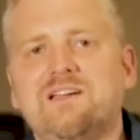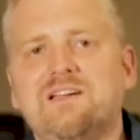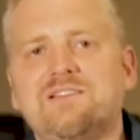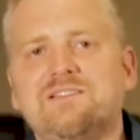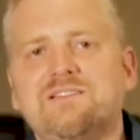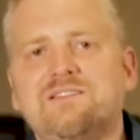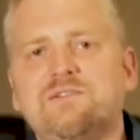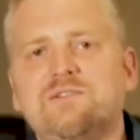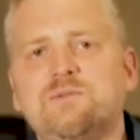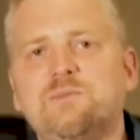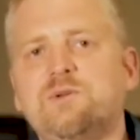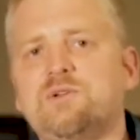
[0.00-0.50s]

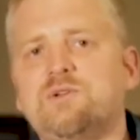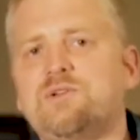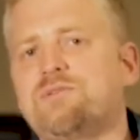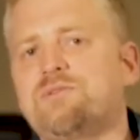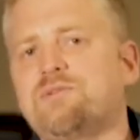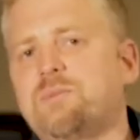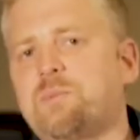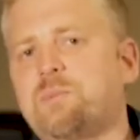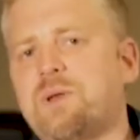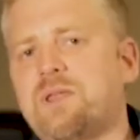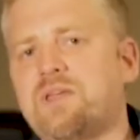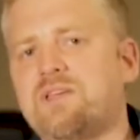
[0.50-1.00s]
to a
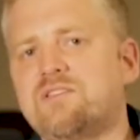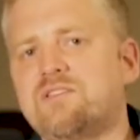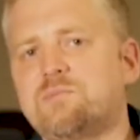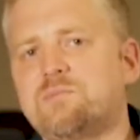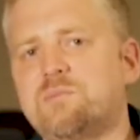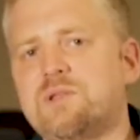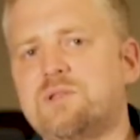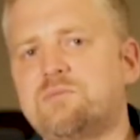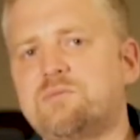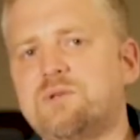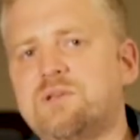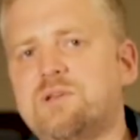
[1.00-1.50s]
beautiful place
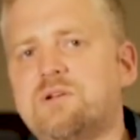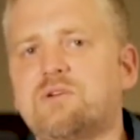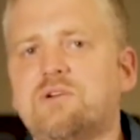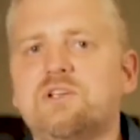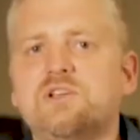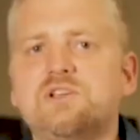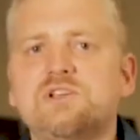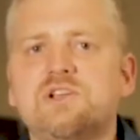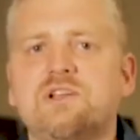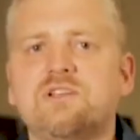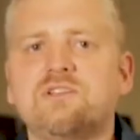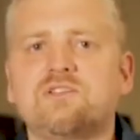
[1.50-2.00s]
between
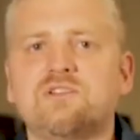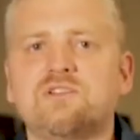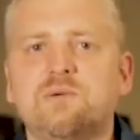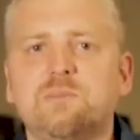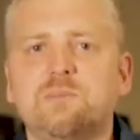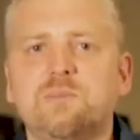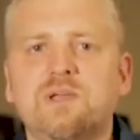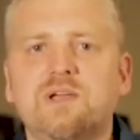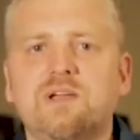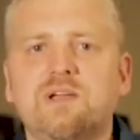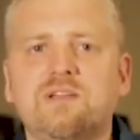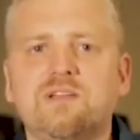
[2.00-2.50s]
Croatia and
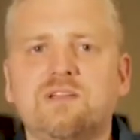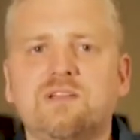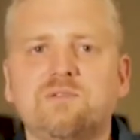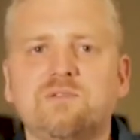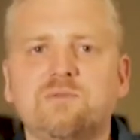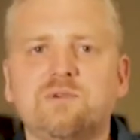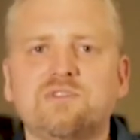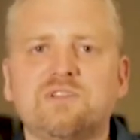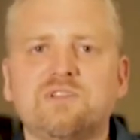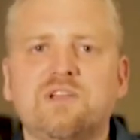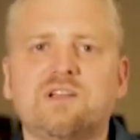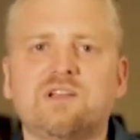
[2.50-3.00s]
Serbia that
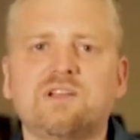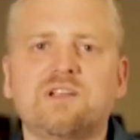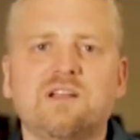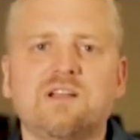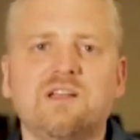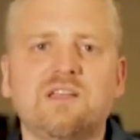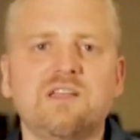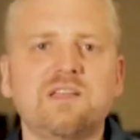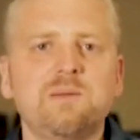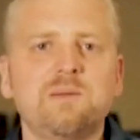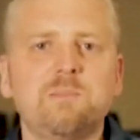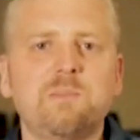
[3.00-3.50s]
was
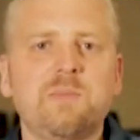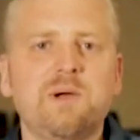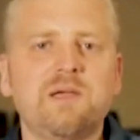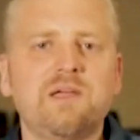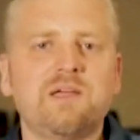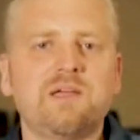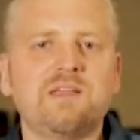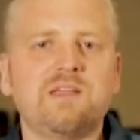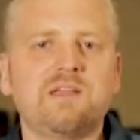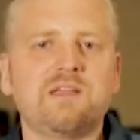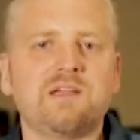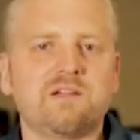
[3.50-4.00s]
unclaimed by
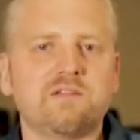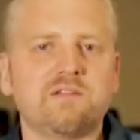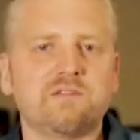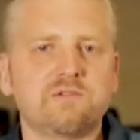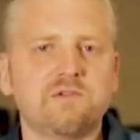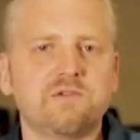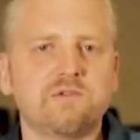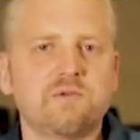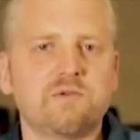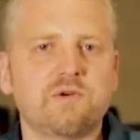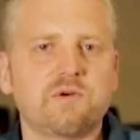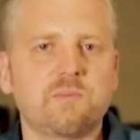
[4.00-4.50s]
any
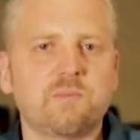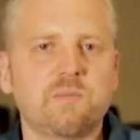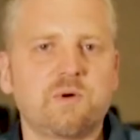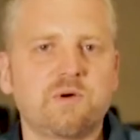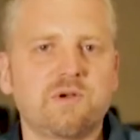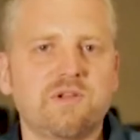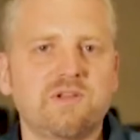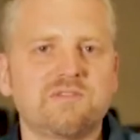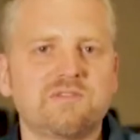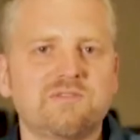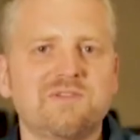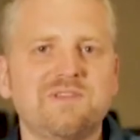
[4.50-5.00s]
country for more
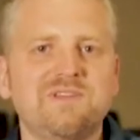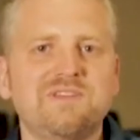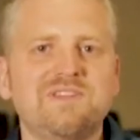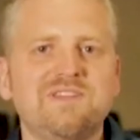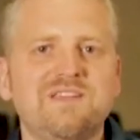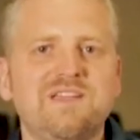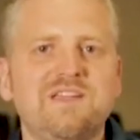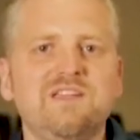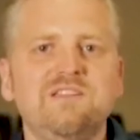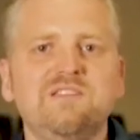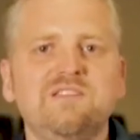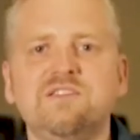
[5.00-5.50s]
than
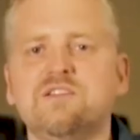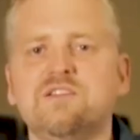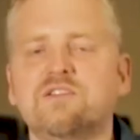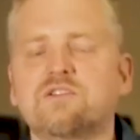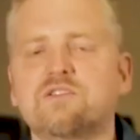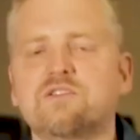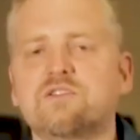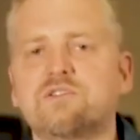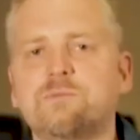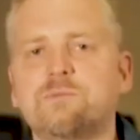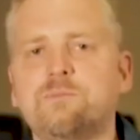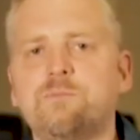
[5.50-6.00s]
28
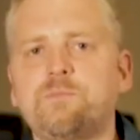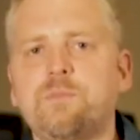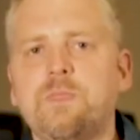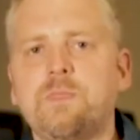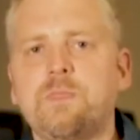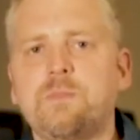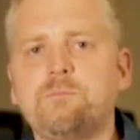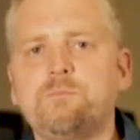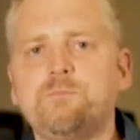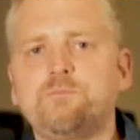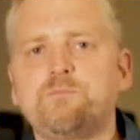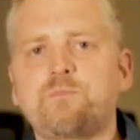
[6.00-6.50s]
years.
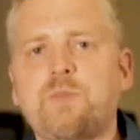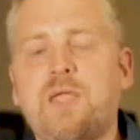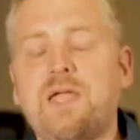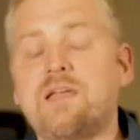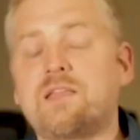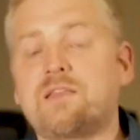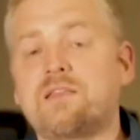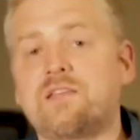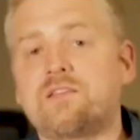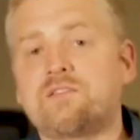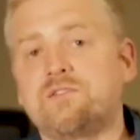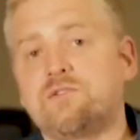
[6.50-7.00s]

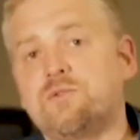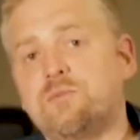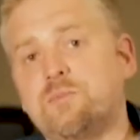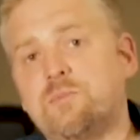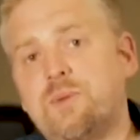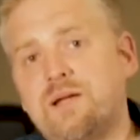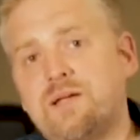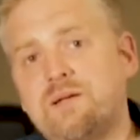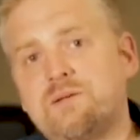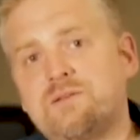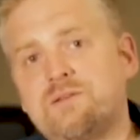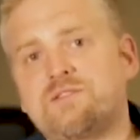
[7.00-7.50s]
And as you
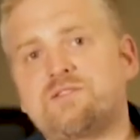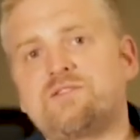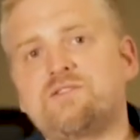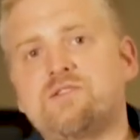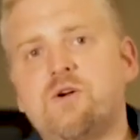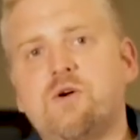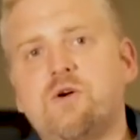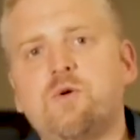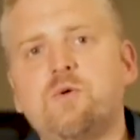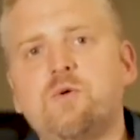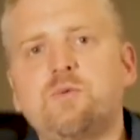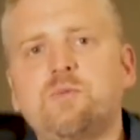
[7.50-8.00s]
might
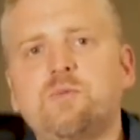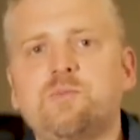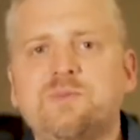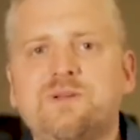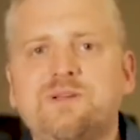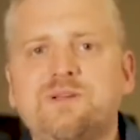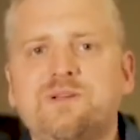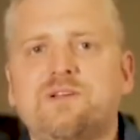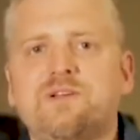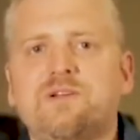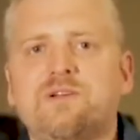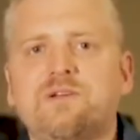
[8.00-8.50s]
know,
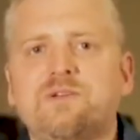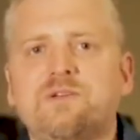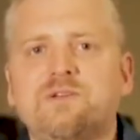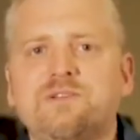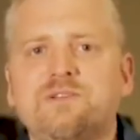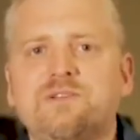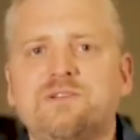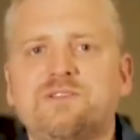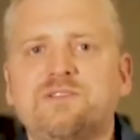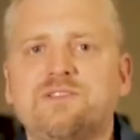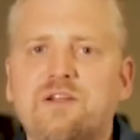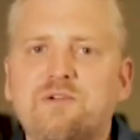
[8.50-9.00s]

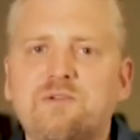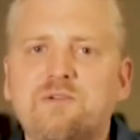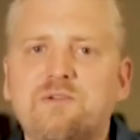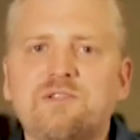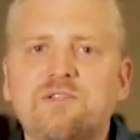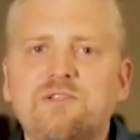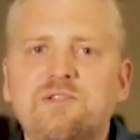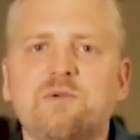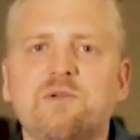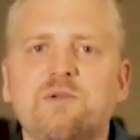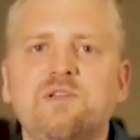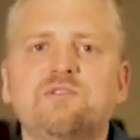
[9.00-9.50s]
the
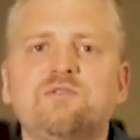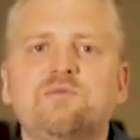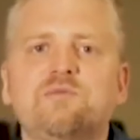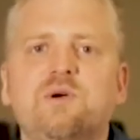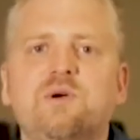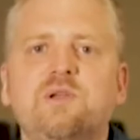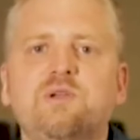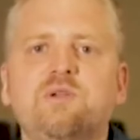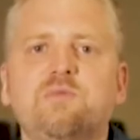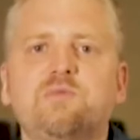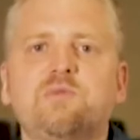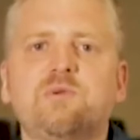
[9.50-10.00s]
territory is
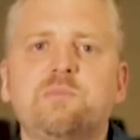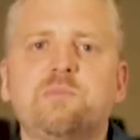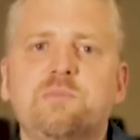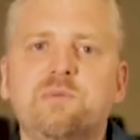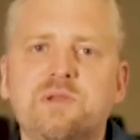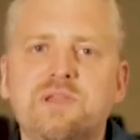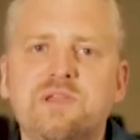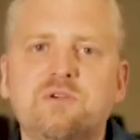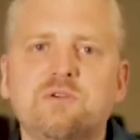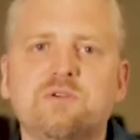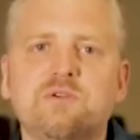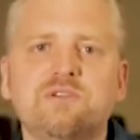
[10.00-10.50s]
one of the
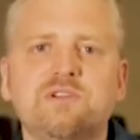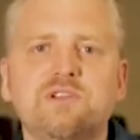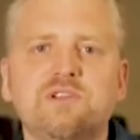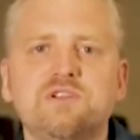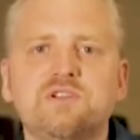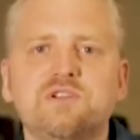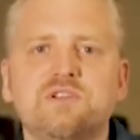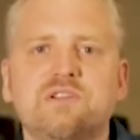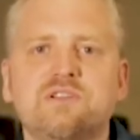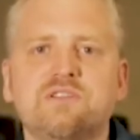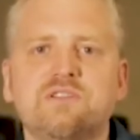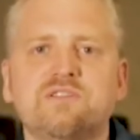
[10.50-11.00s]

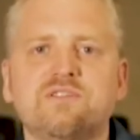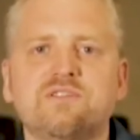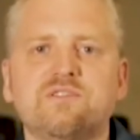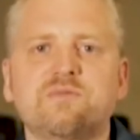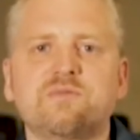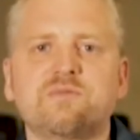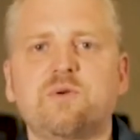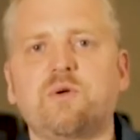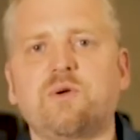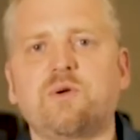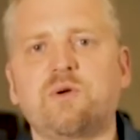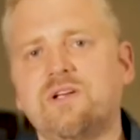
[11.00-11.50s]
preconditions
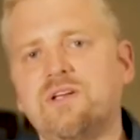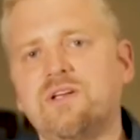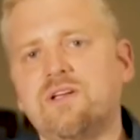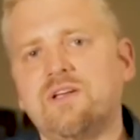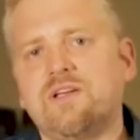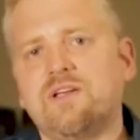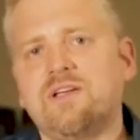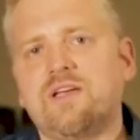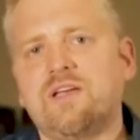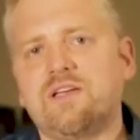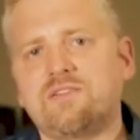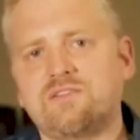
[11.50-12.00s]
for
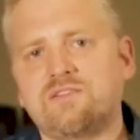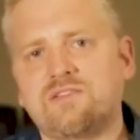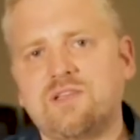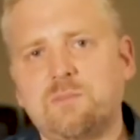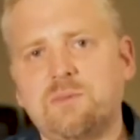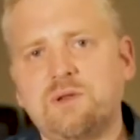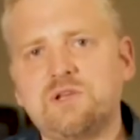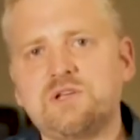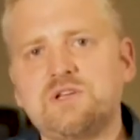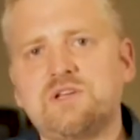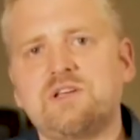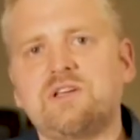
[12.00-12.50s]

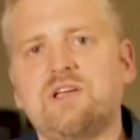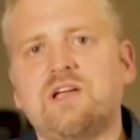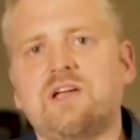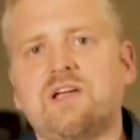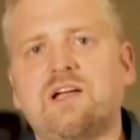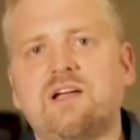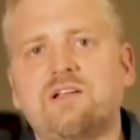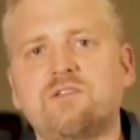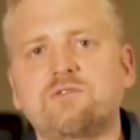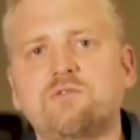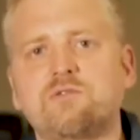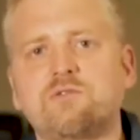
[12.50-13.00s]
establishing a
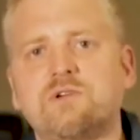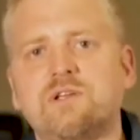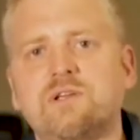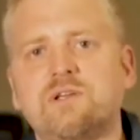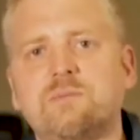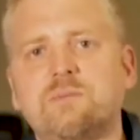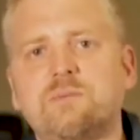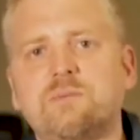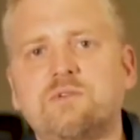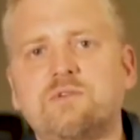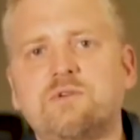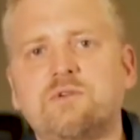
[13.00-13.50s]
country.
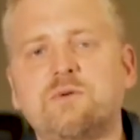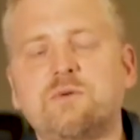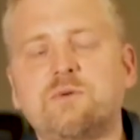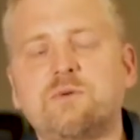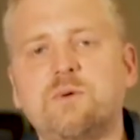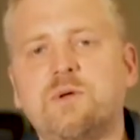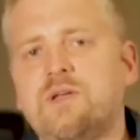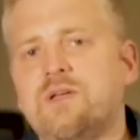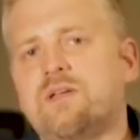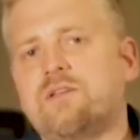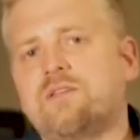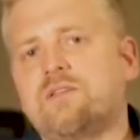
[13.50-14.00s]

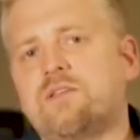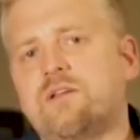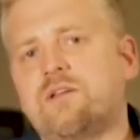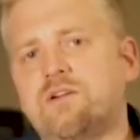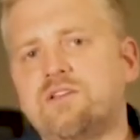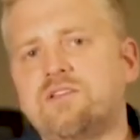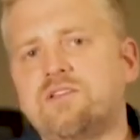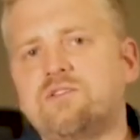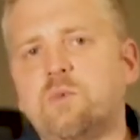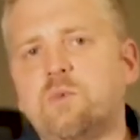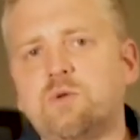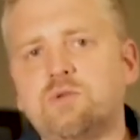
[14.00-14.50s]
So there are
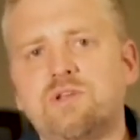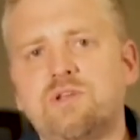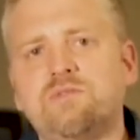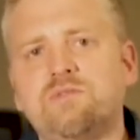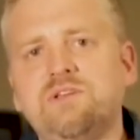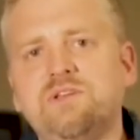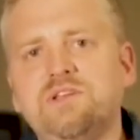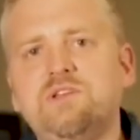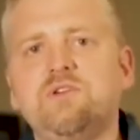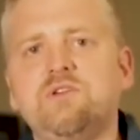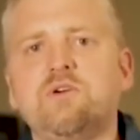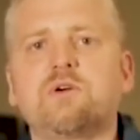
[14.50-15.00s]
these
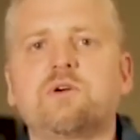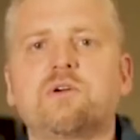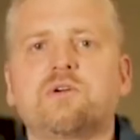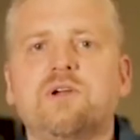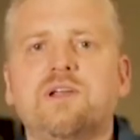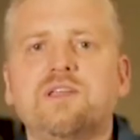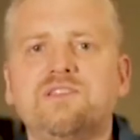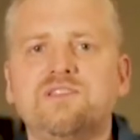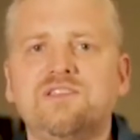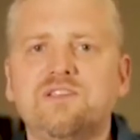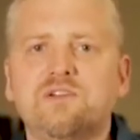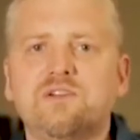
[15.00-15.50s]
Montevideo
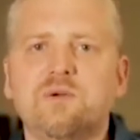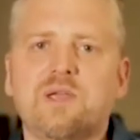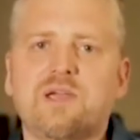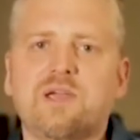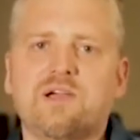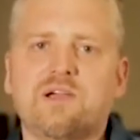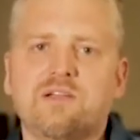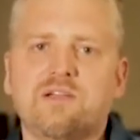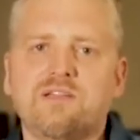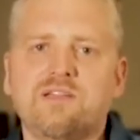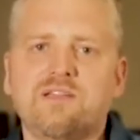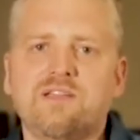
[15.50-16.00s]
criteria,